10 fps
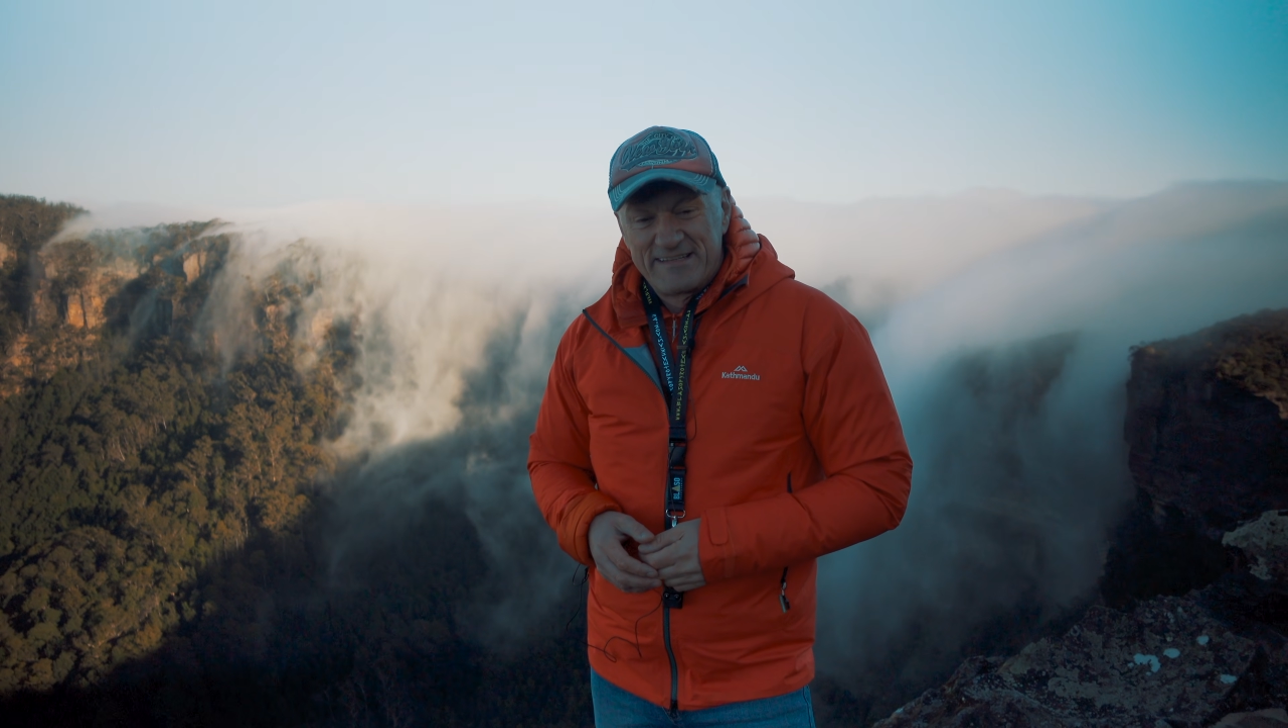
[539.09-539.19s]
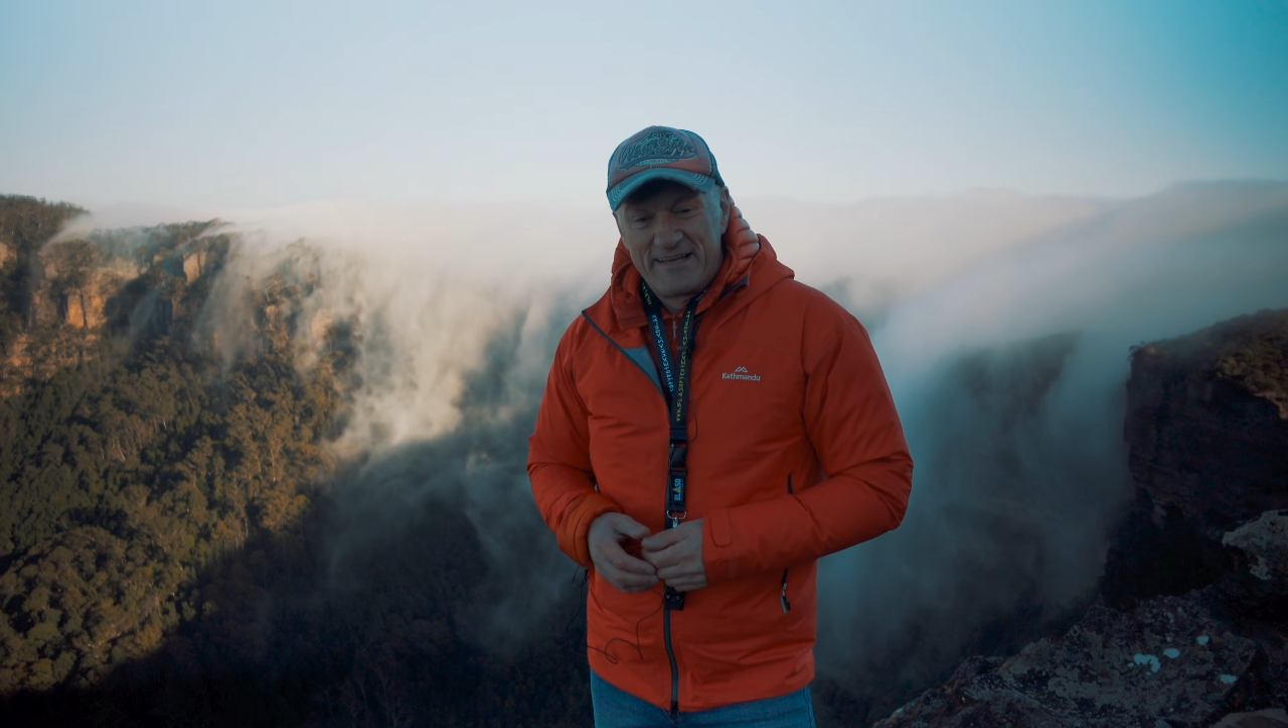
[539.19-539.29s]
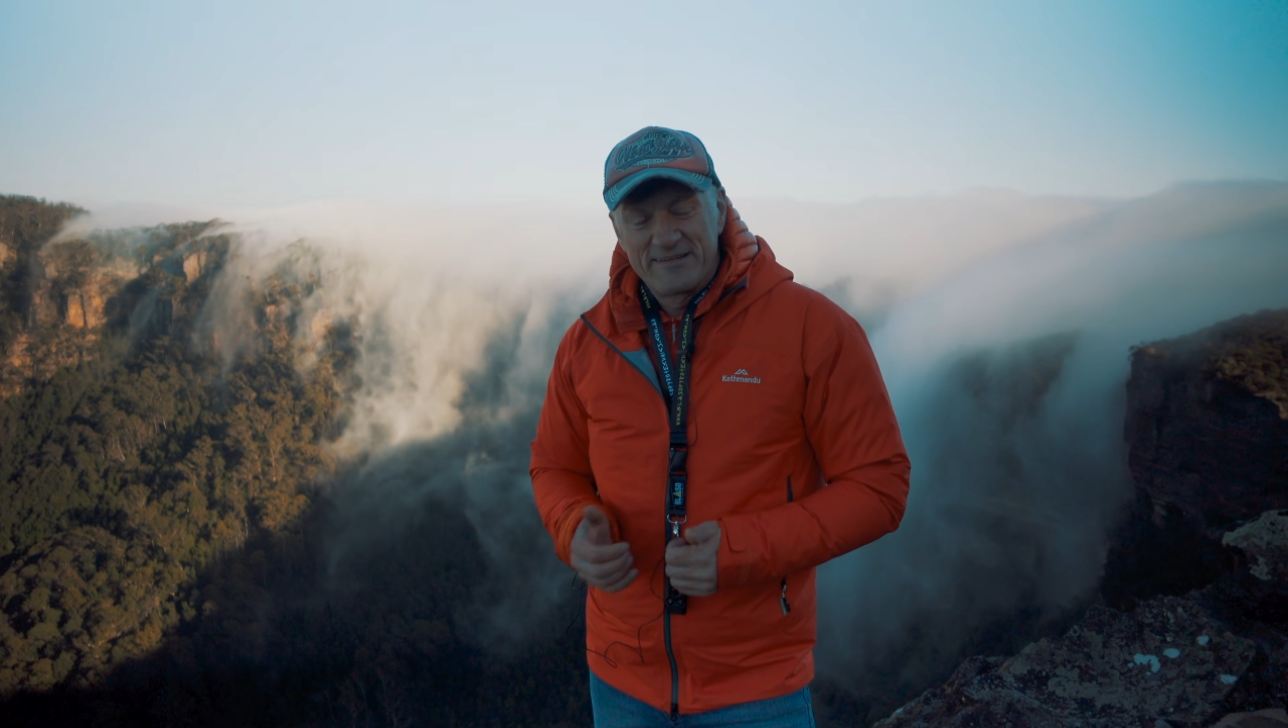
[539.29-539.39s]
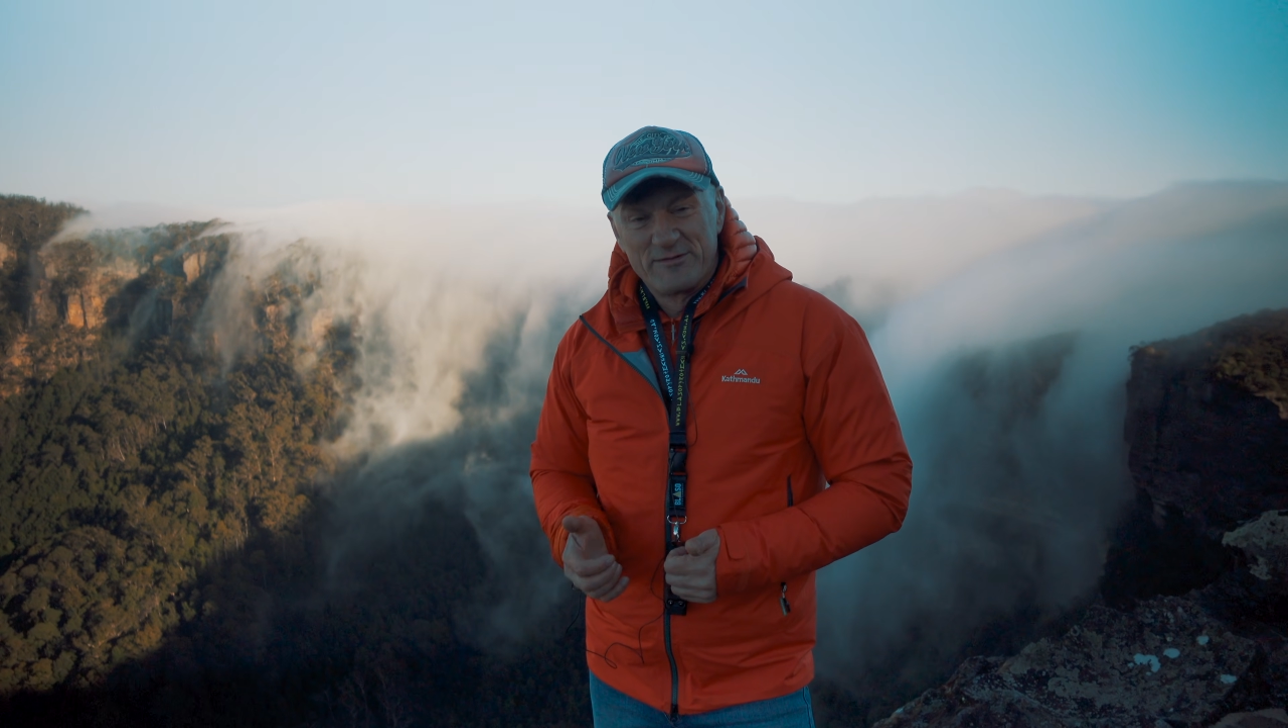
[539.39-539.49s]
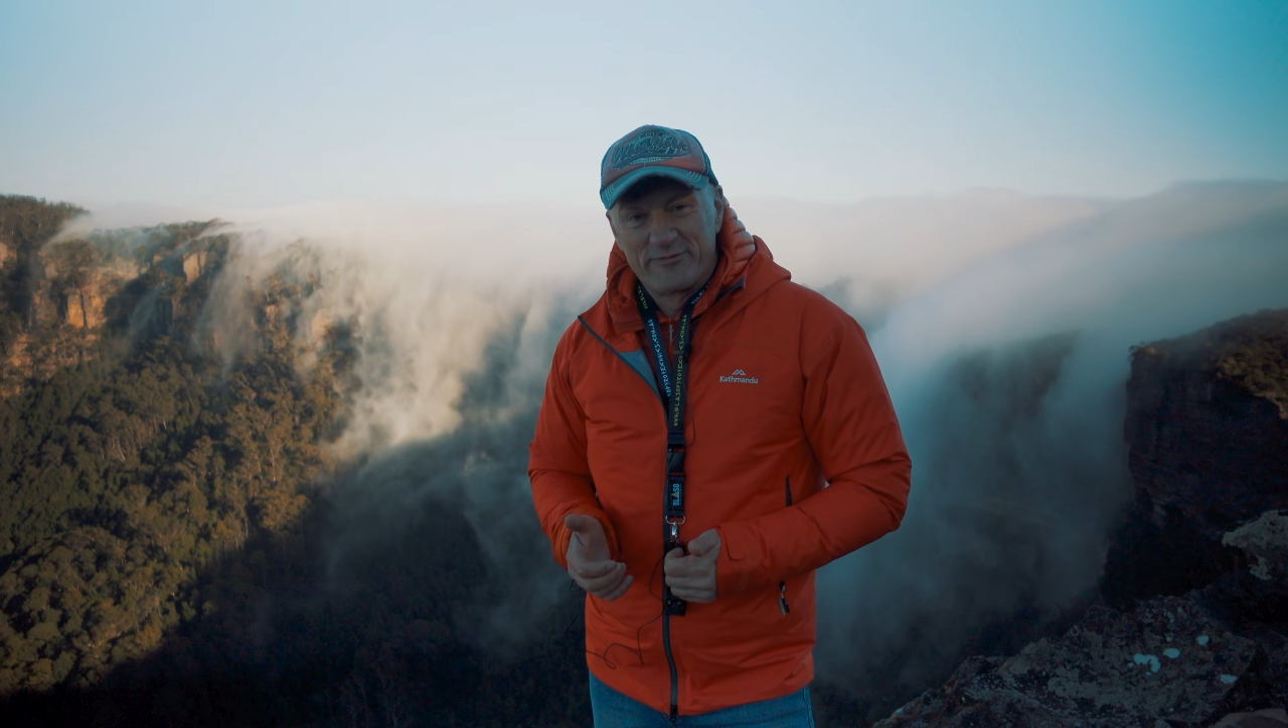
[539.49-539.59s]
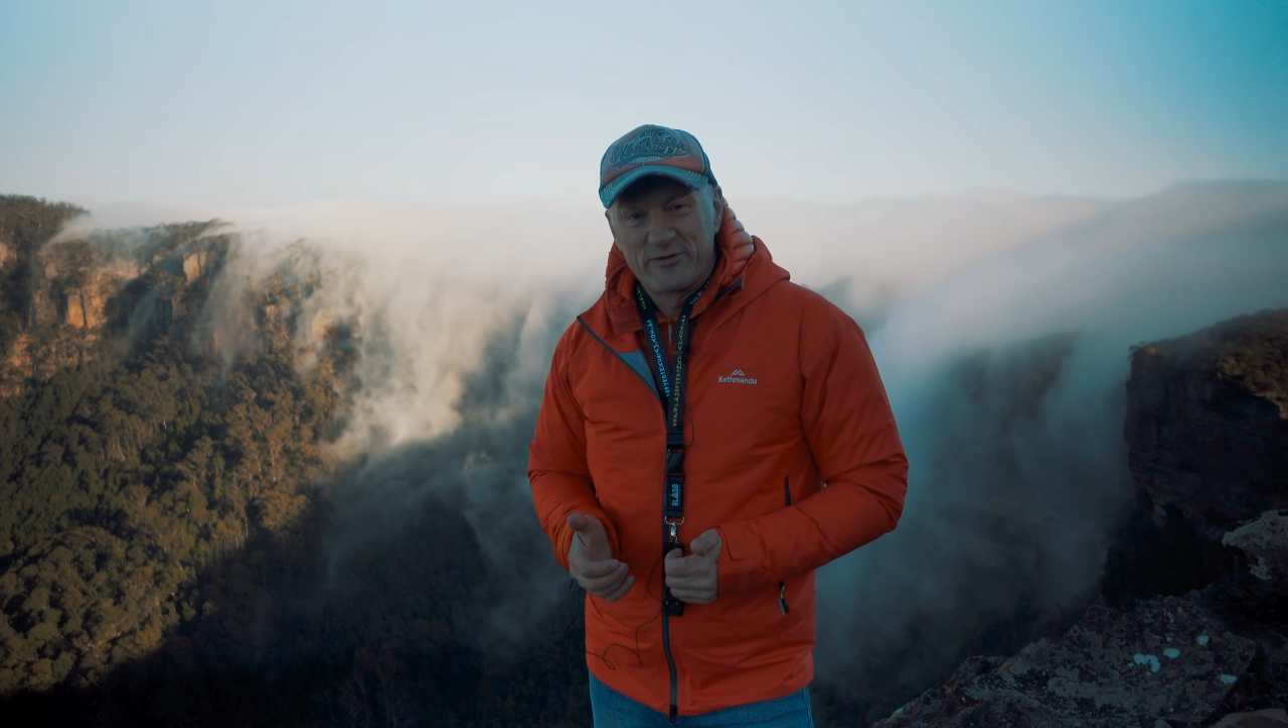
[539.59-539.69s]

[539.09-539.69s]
heading off for